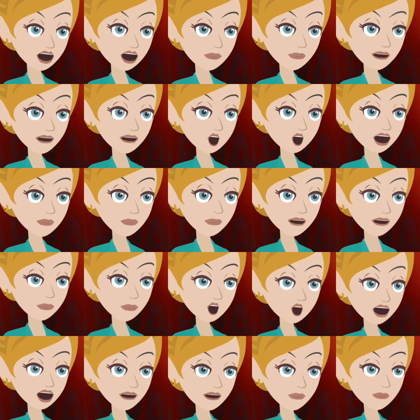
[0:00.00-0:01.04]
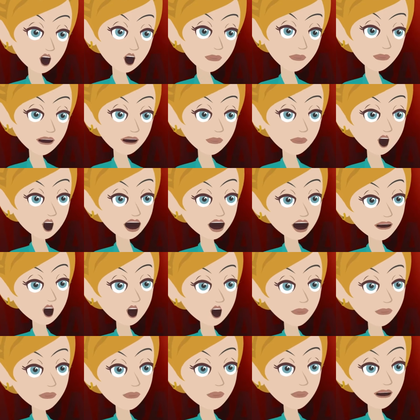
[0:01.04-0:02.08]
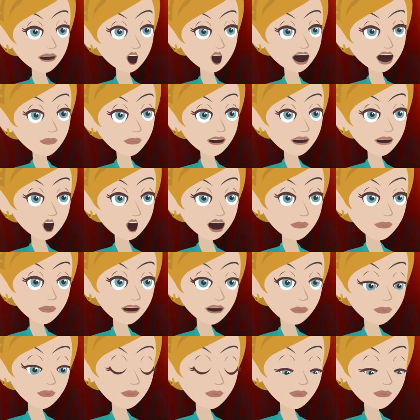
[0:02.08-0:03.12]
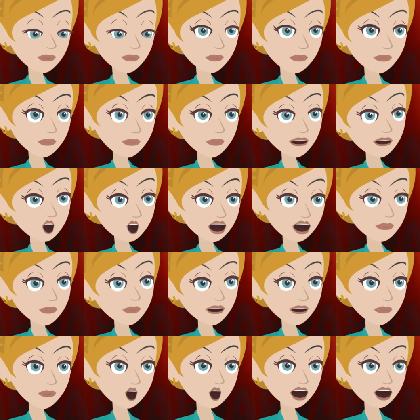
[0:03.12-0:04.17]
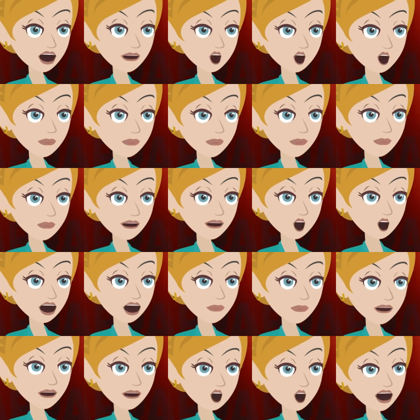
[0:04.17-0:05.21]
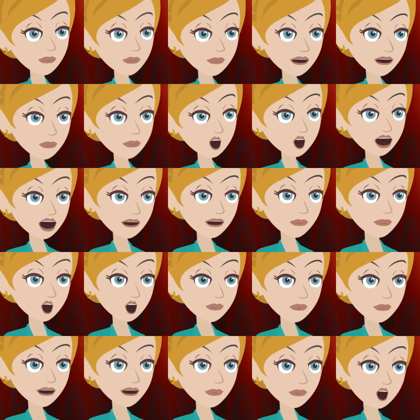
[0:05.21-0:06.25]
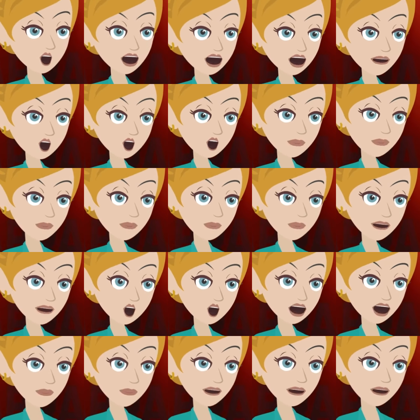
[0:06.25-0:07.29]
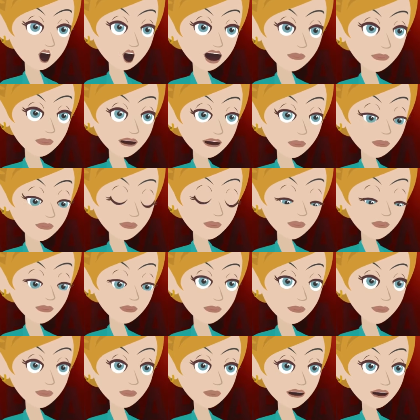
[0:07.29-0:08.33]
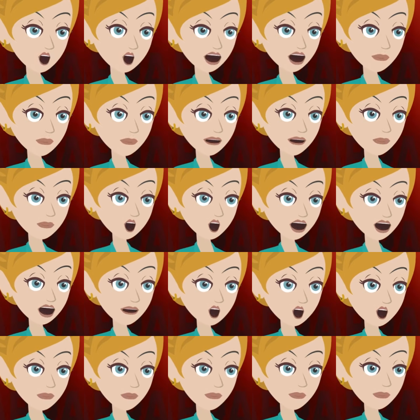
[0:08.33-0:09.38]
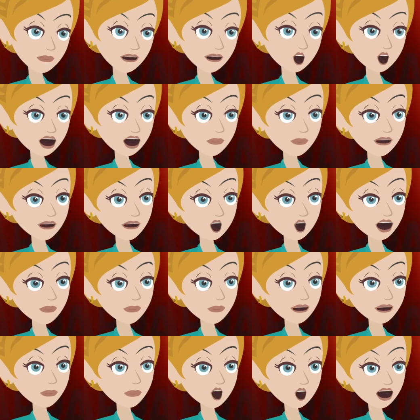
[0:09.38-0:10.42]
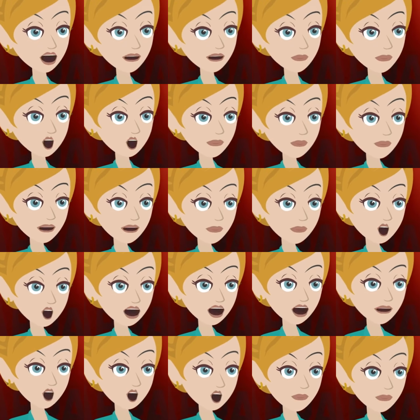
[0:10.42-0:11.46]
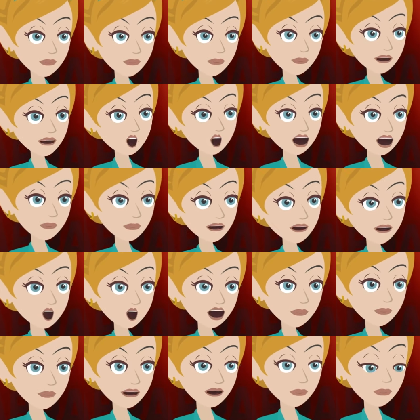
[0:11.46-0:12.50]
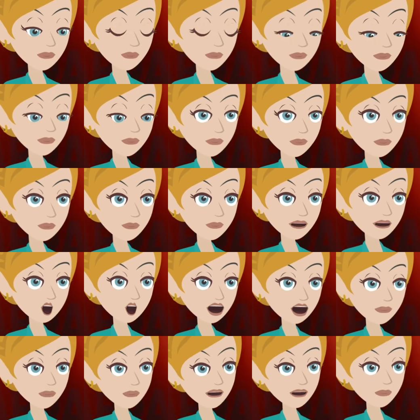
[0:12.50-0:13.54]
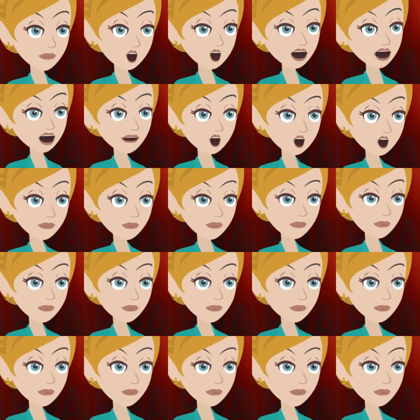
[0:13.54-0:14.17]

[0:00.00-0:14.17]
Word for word: She can reach further in, and so she is reaching, and feels it with her fingertips, and then delicately pinches the lip of it between two fingertips